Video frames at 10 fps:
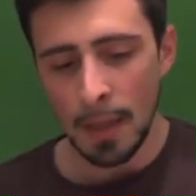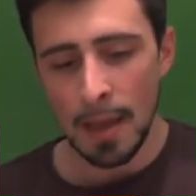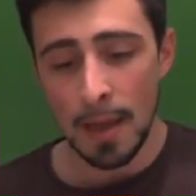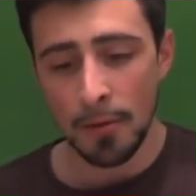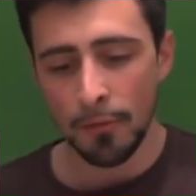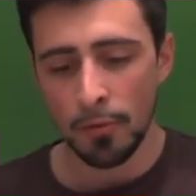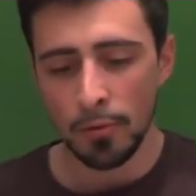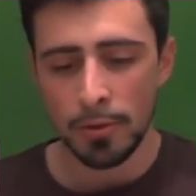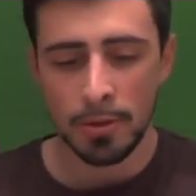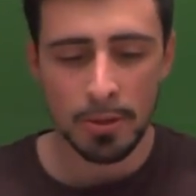And of
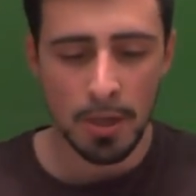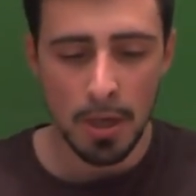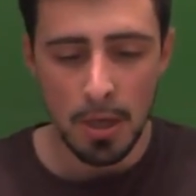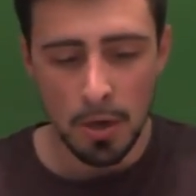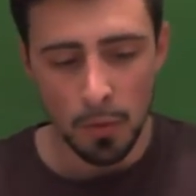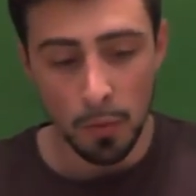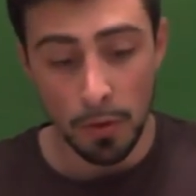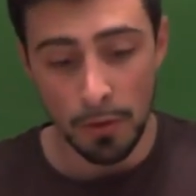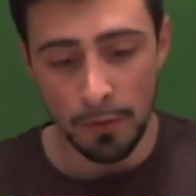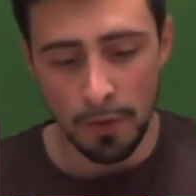course,
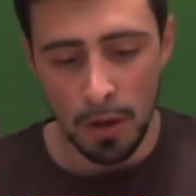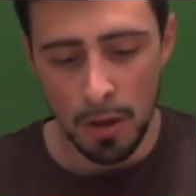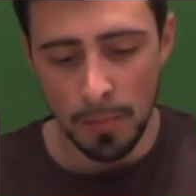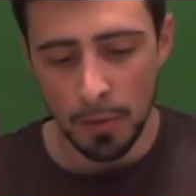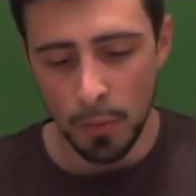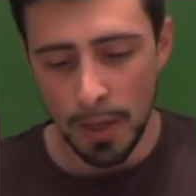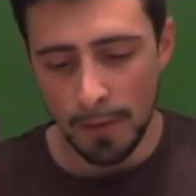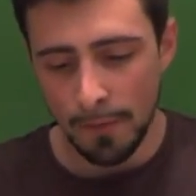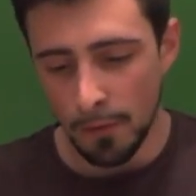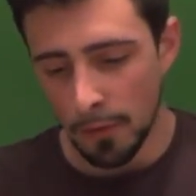what you've all been
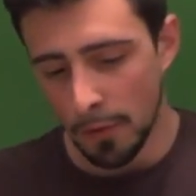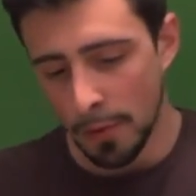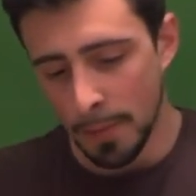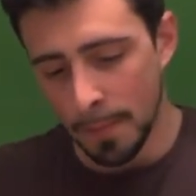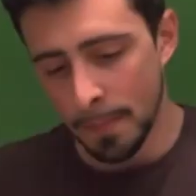waiting for.